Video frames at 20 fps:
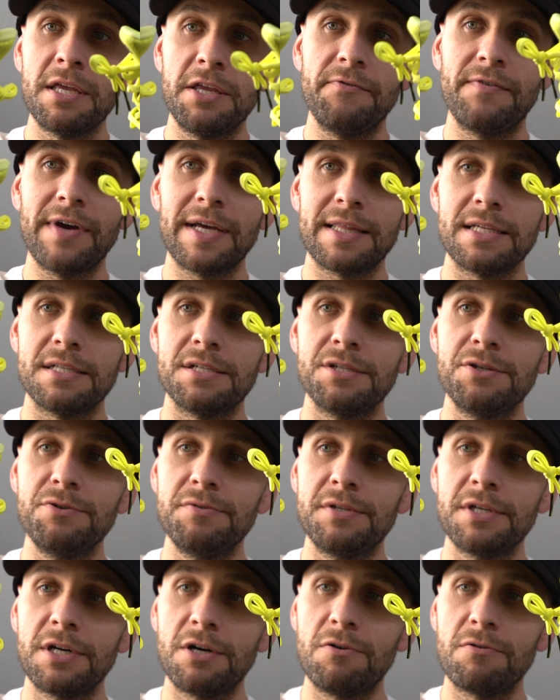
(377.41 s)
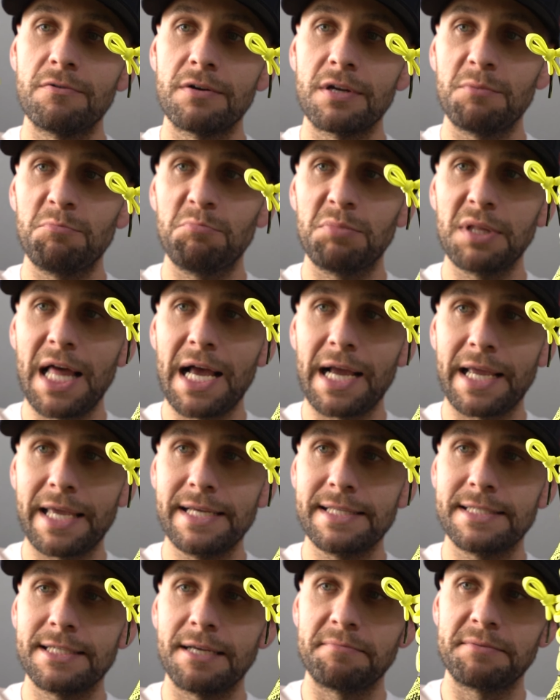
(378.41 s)
You've got the two-tone black
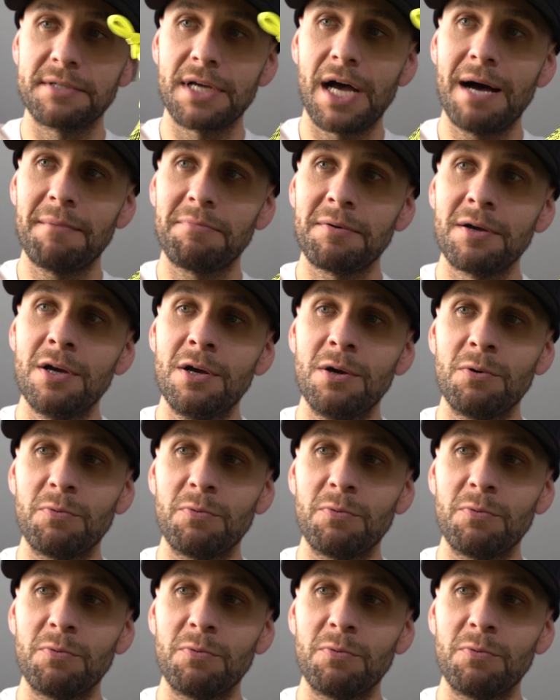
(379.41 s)
hits up top